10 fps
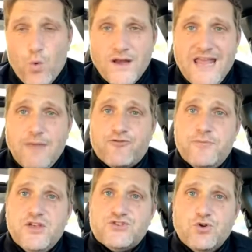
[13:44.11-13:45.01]
You had 1 game
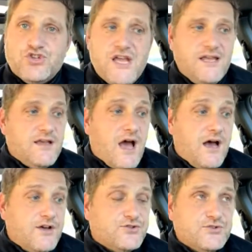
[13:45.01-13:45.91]
from the
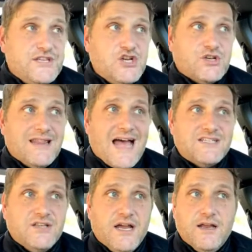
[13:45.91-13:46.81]
association
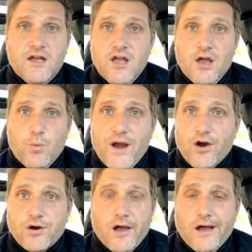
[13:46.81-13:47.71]
last night
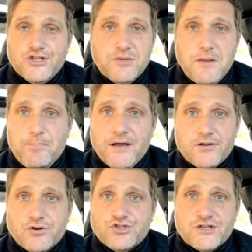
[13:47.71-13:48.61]
where Jimmy
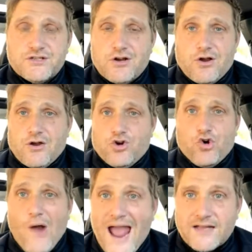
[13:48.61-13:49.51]
Butler just
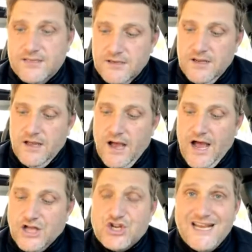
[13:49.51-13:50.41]
cracked
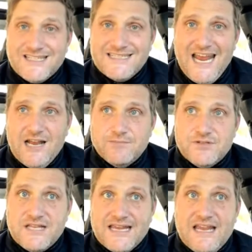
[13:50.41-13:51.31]
Jason
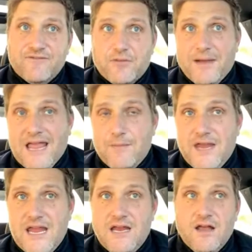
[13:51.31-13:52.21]
Tatum to give the
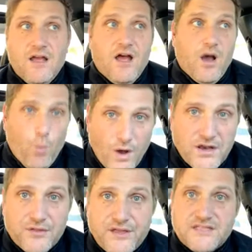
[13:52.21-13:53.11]
Miami Heat a
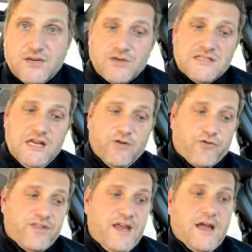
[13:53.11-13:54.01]
1-0 series lead
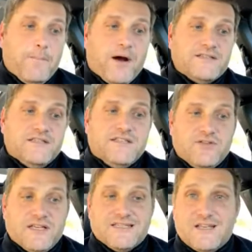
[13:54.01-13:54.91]
over the Boston
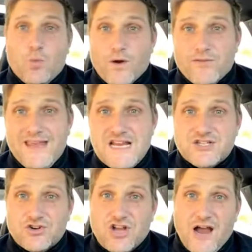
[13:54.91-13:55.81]
Celtics. We're in the
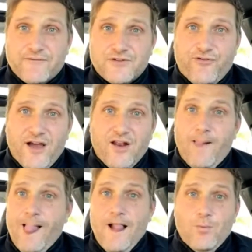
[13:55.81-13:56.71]
Eastern Conference
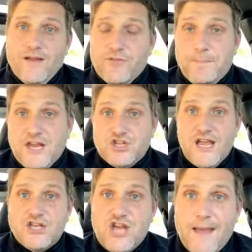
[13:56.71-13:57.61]
Final. We have the
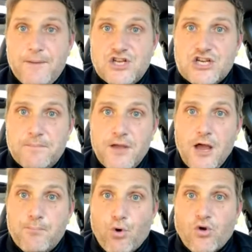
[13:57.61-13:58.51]
PGA Championship.
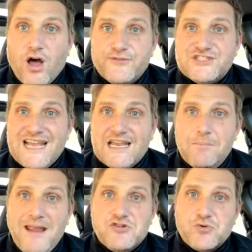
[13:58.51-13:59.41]
Pro Golf's
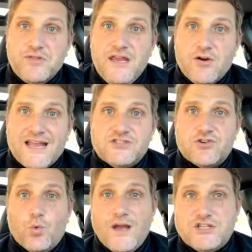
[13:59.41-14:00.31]
second major of the year
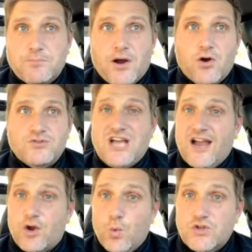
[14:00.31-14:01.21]
gets underway tomorrow.
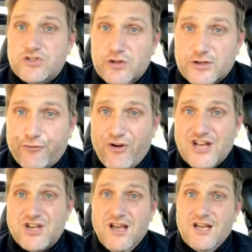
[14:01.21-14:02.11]
Tiger Woods looks
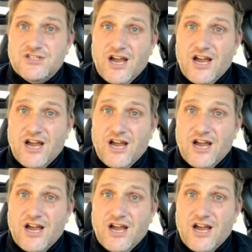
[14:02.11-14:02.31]
fresh.